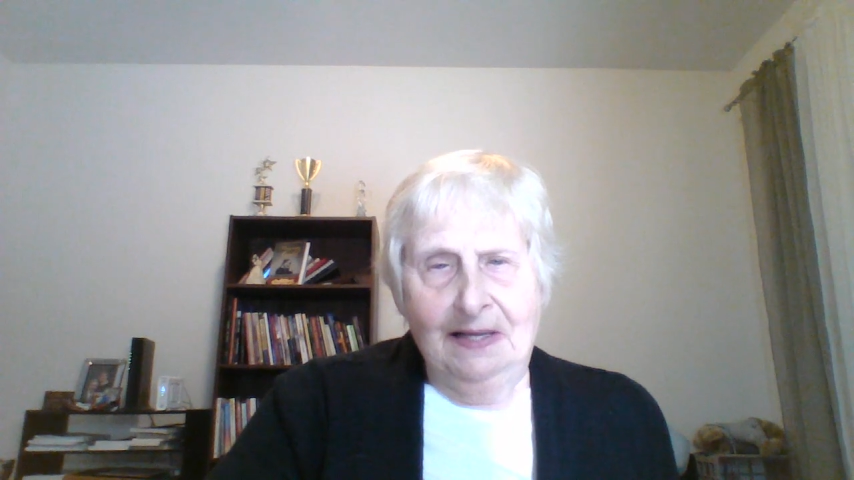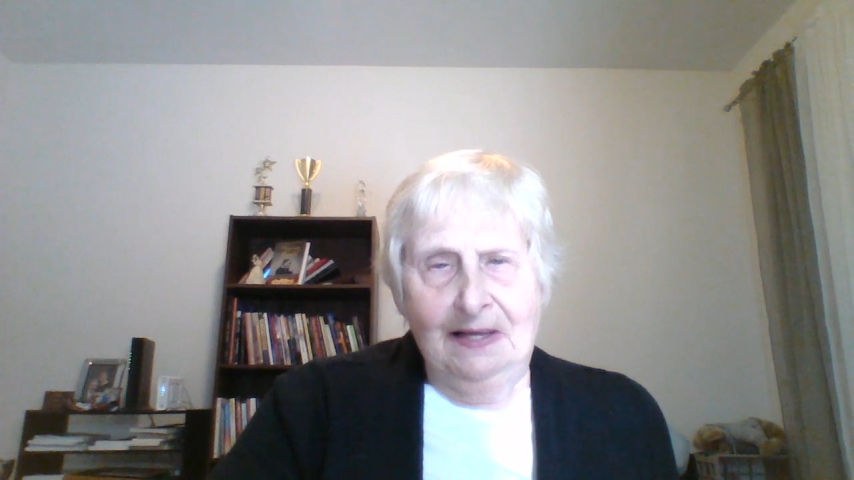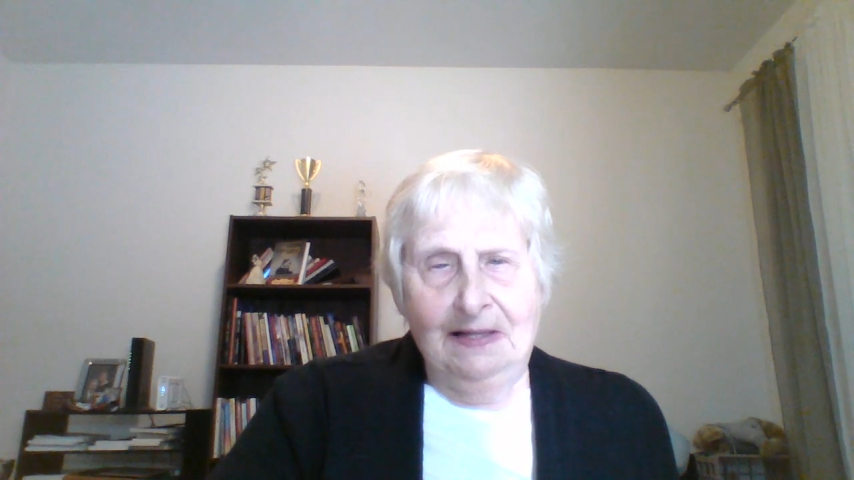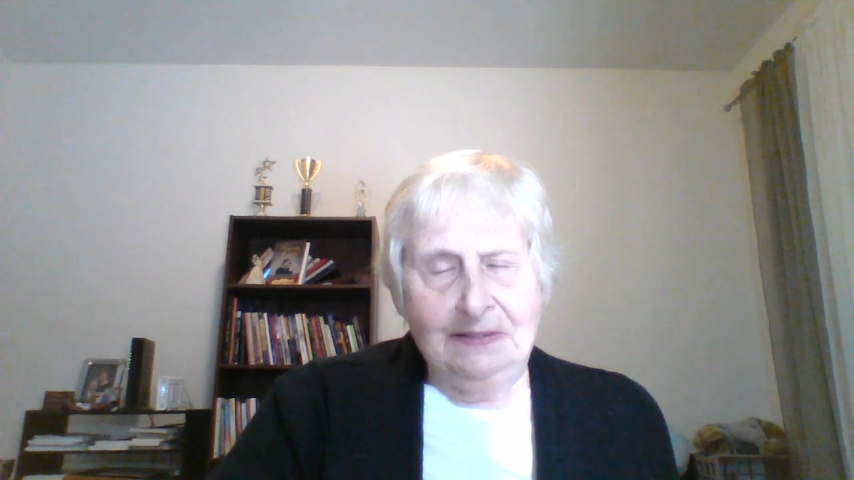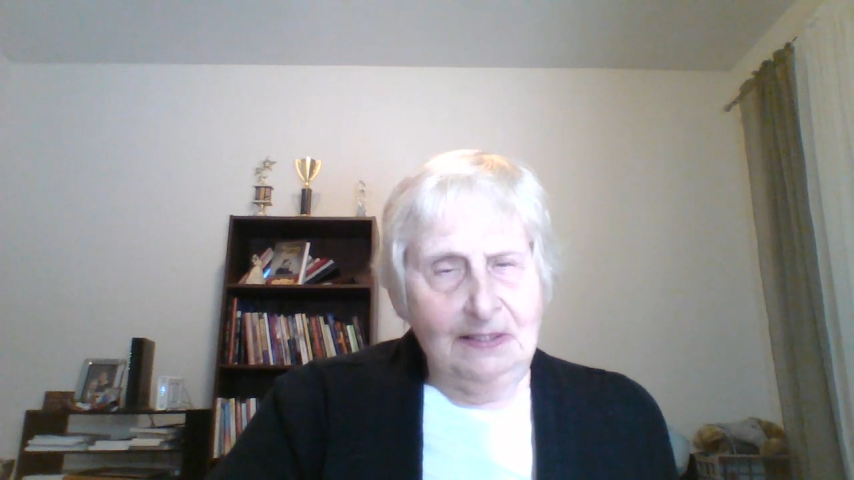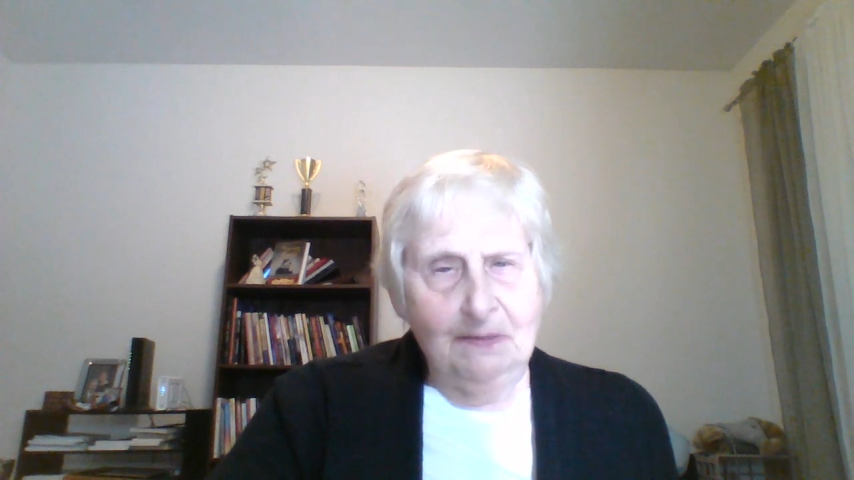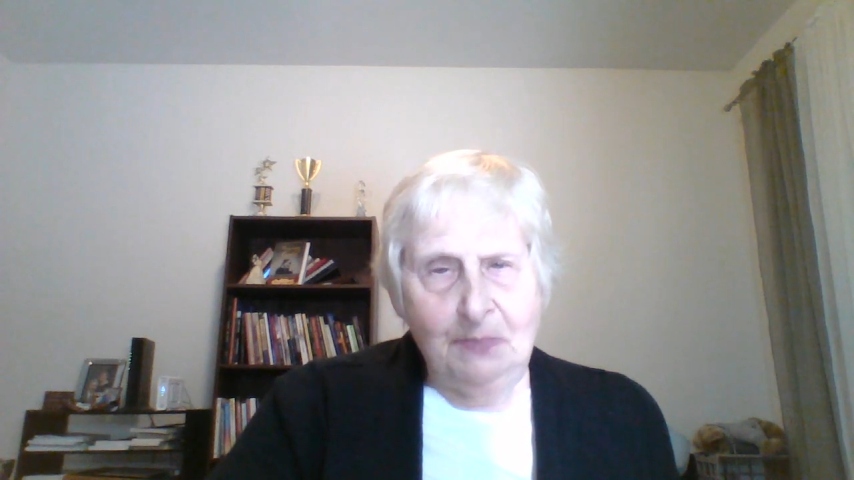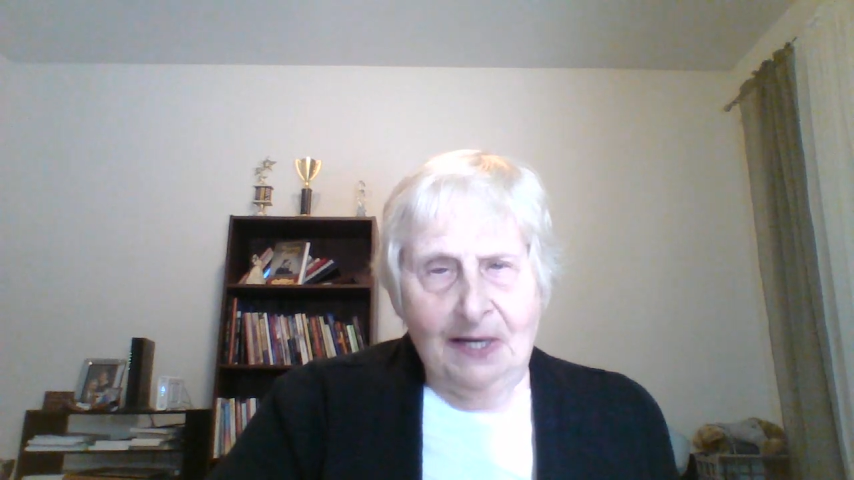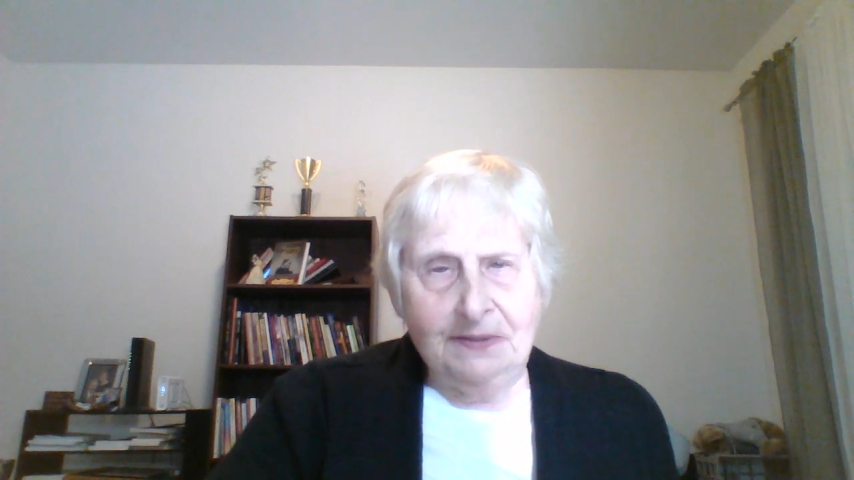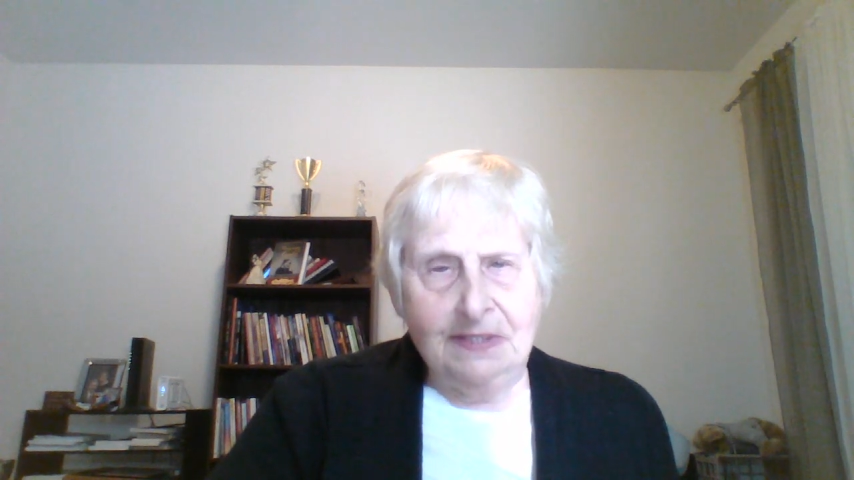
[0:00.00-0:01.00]
a little
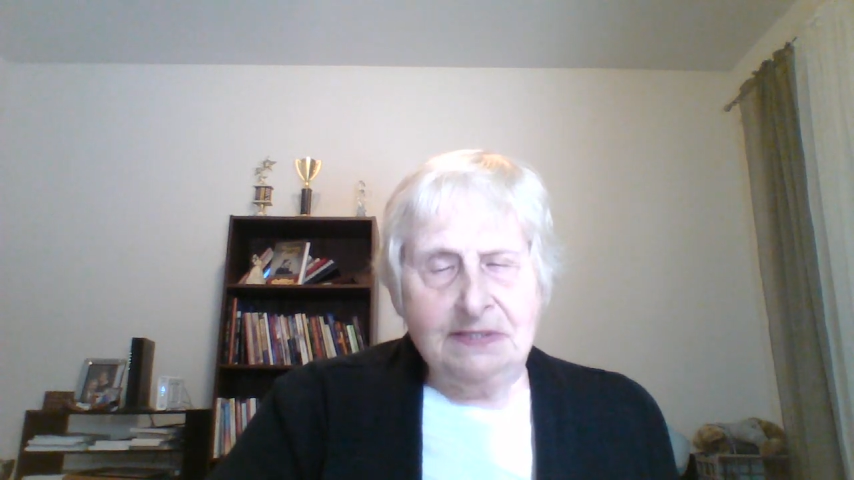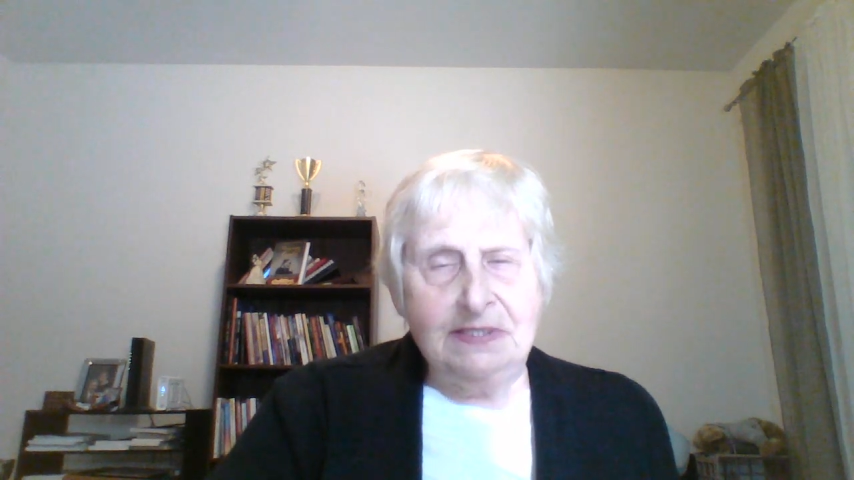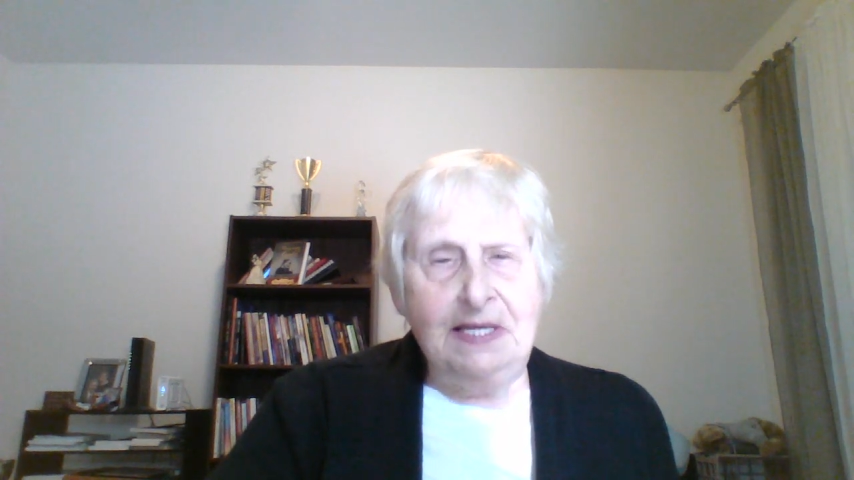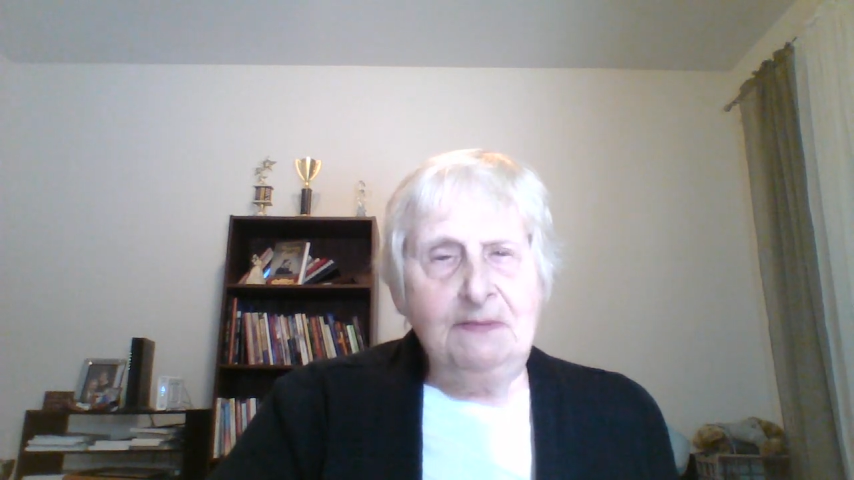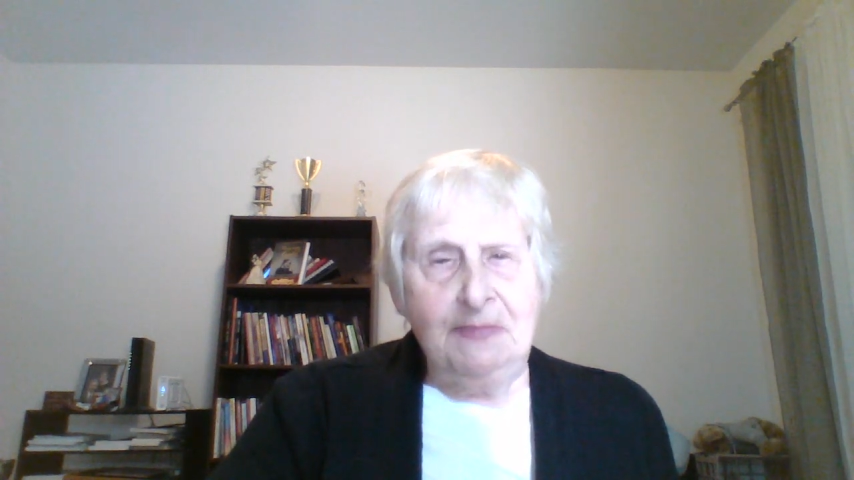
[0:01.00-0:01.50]
breathlessly,